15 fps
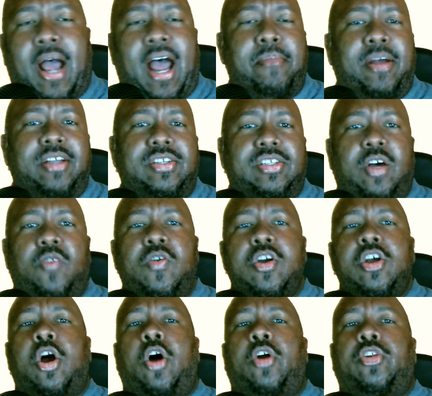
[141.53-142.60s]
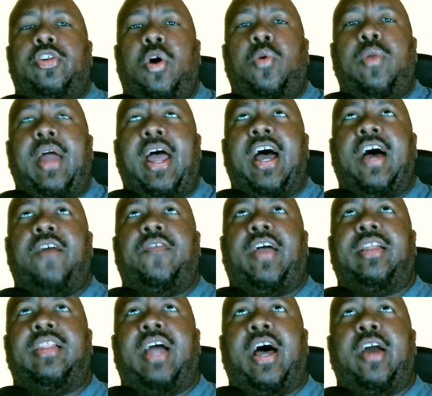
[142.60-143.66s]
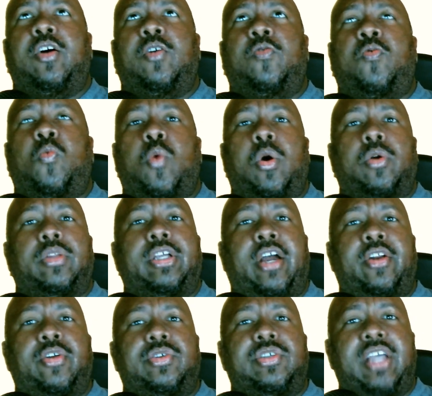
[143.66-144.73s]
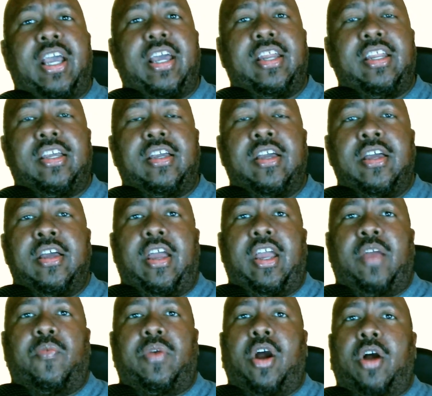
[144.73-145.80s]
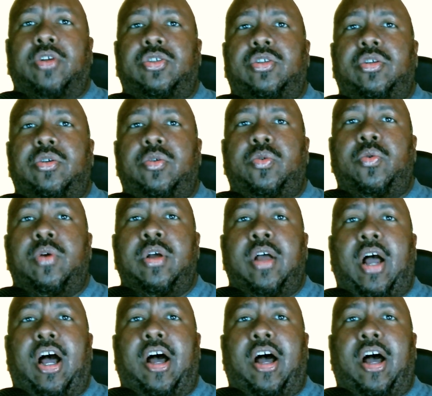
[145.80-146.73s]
I myself don't have a lot of worldly understanding in regards to